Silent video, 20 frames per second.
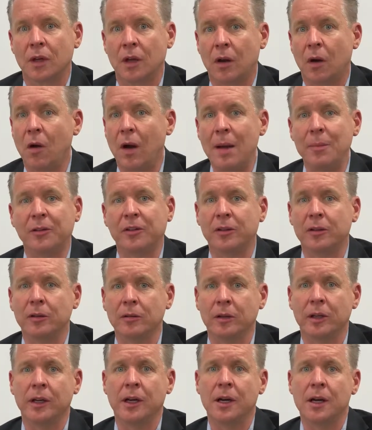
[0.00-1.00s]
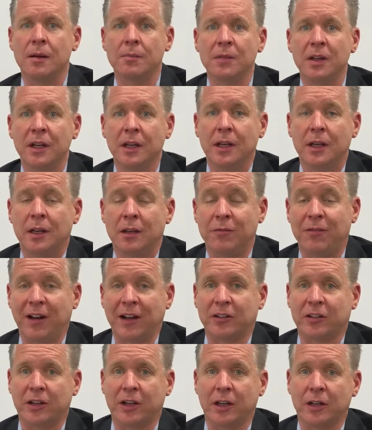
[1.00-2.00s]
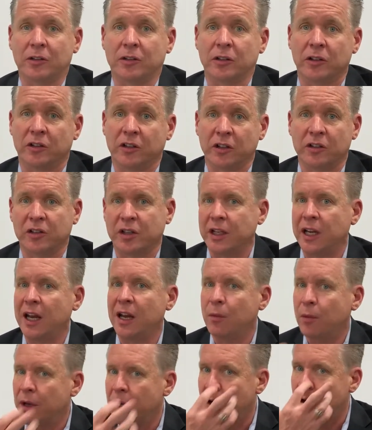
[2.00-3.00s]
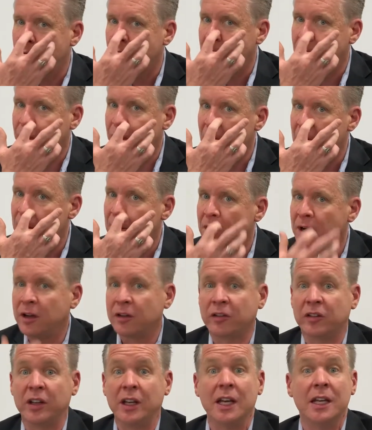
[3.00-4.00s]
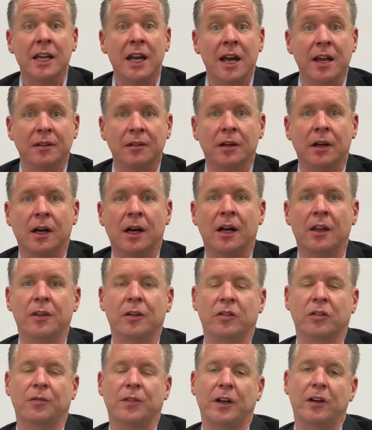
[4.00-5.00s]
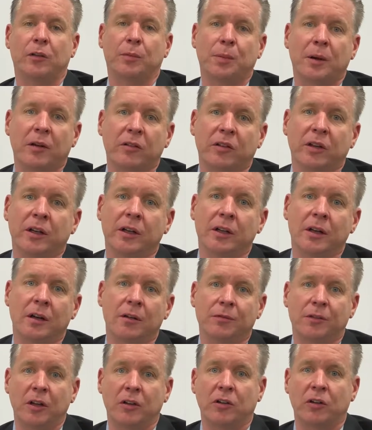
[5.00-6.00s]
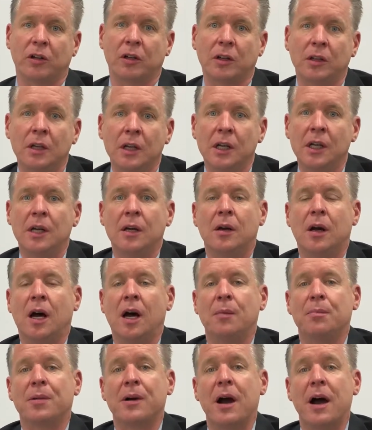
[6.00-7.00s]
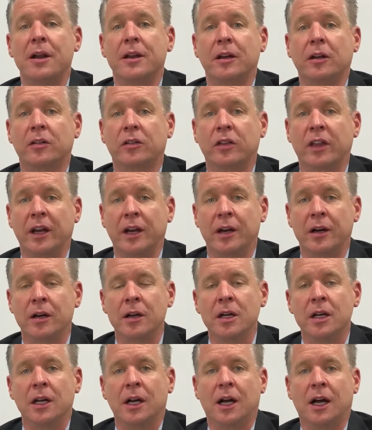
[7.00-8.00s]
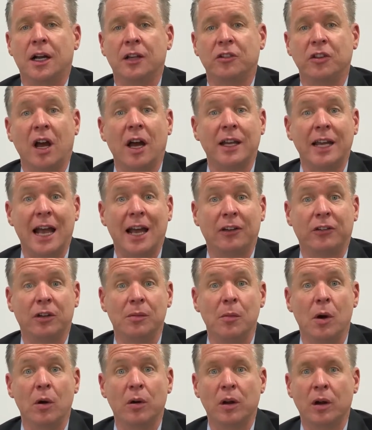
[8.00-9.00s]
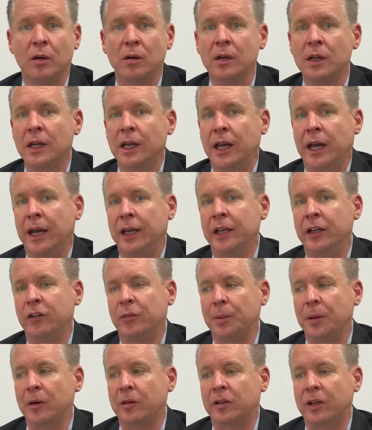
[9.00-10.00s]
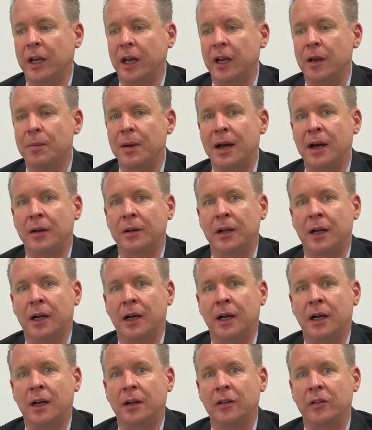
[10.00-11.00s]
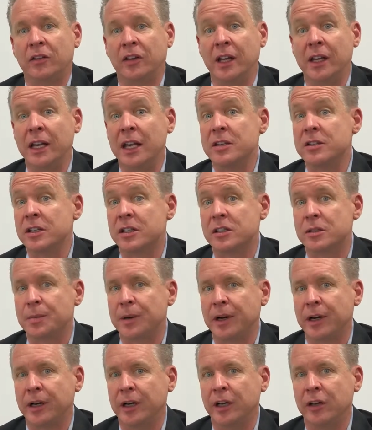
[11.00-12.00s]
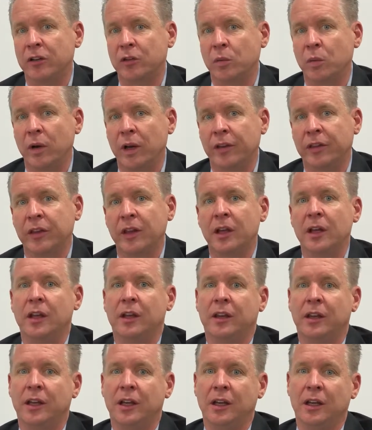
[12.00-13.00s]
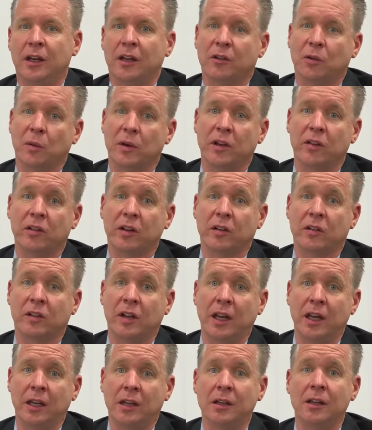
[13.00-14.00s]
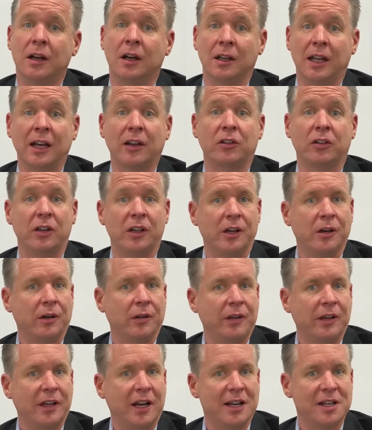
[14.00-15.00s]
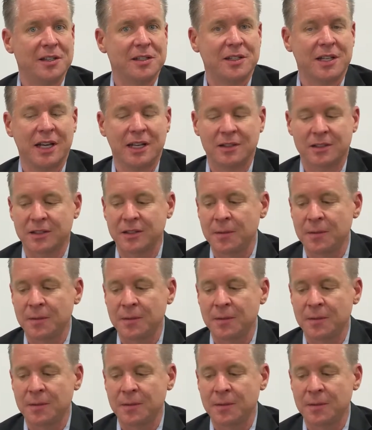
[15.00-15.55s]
Oh, absolutely. In fact, just today we heard from CNN. There's a vice president of digital products there, John Hashimoto, and he spoke today about CNN's experience with the 2016 election here in the United States.